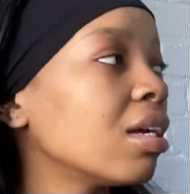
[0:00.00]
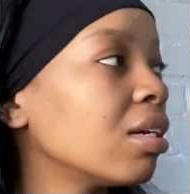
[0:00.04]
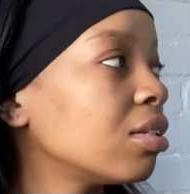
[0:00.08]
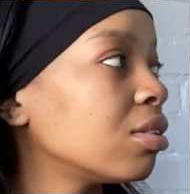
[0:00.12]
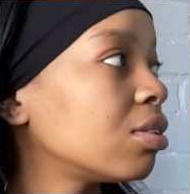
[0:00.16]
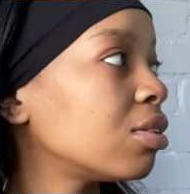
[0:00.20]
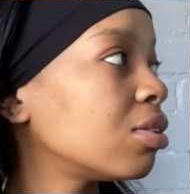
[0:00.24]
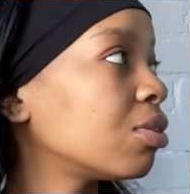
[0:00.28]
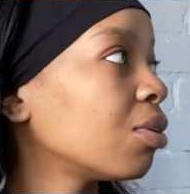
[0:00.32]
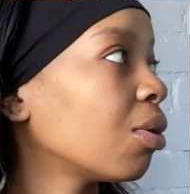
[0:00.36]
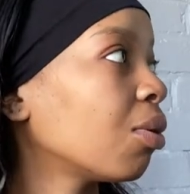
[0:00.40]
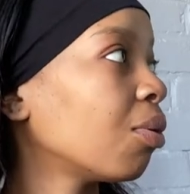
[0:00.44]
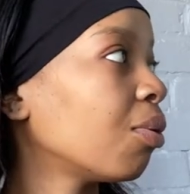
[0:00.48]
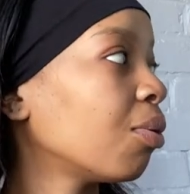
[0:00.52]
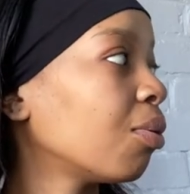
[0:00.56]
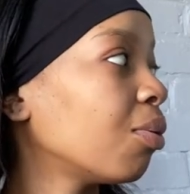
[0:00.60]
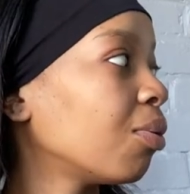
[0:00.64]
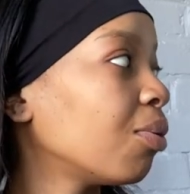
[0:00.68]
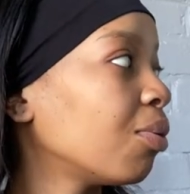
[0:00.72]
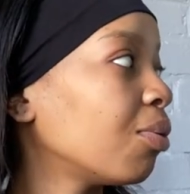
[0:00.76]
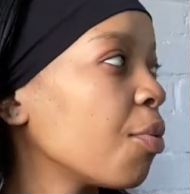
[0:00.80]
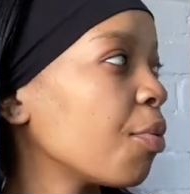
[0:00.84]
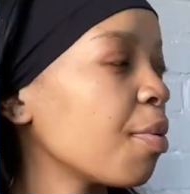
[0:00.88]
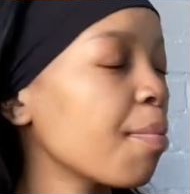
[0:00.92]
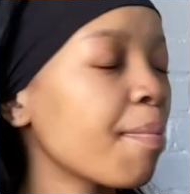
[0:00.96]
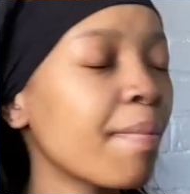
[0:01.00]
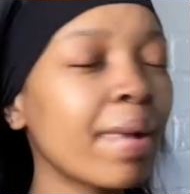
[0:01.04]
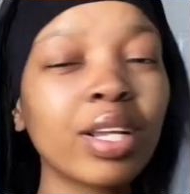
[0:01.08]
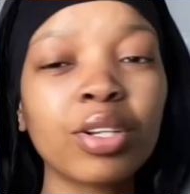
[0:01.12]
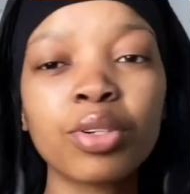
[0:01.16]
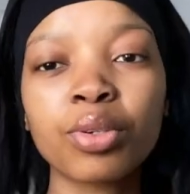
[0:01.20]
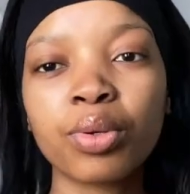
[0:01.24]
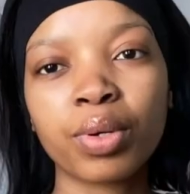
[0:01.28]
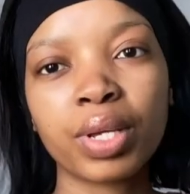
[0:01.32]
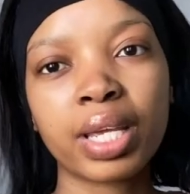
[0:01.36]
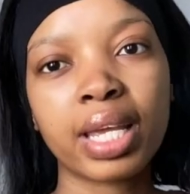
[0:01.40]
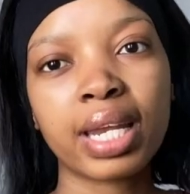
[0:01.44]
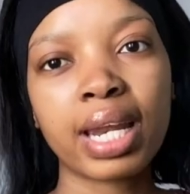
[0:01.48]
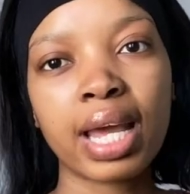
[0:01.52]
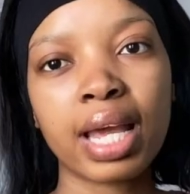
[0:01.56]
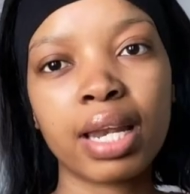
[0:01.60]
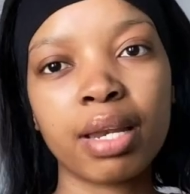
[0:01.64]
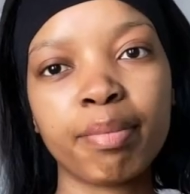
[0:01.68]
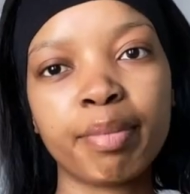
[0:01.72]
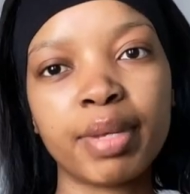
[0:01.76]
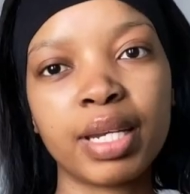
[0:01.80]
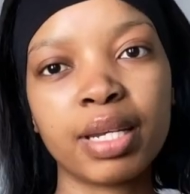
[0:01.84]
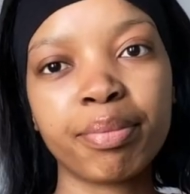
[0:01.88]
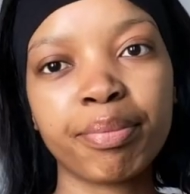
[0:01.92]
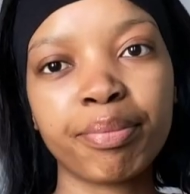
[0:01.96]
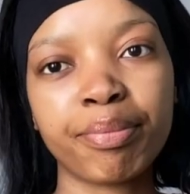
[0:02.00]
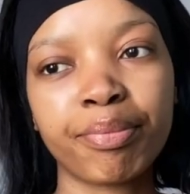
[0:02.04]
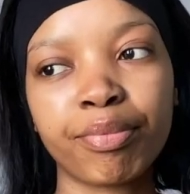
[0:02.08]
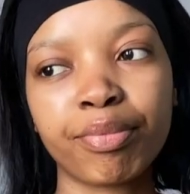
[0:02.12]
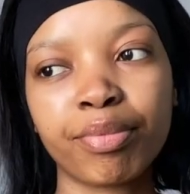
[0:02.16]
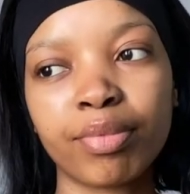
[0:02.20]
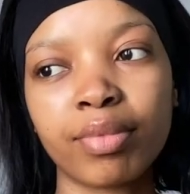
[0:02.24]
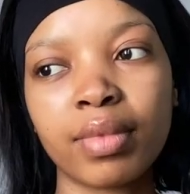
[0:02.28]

So we might go get aluminum.